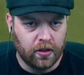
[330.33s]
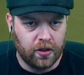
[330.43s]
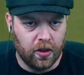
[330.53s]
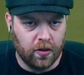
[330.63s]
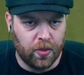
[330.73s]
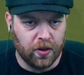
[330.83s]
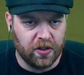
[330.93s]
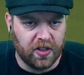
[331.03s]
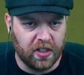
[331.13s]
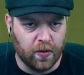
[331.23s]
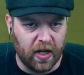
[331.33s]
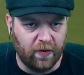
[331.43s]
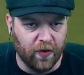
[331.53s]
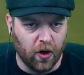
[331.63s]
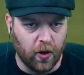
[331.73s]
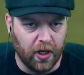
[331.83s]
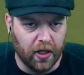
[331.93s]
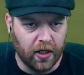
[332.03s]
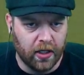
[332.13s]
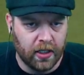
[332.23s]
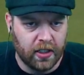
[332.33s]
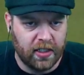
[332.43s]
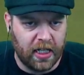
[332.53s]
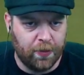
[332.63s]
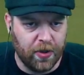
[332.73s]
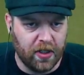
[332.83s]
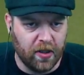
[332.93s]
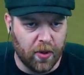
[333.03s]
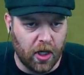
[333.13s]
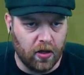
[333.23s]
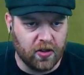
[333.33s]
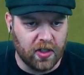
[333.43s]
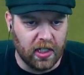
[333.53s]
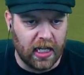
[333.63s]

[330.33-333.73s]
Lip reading: Zhang pushes his way forward. Deep into the box.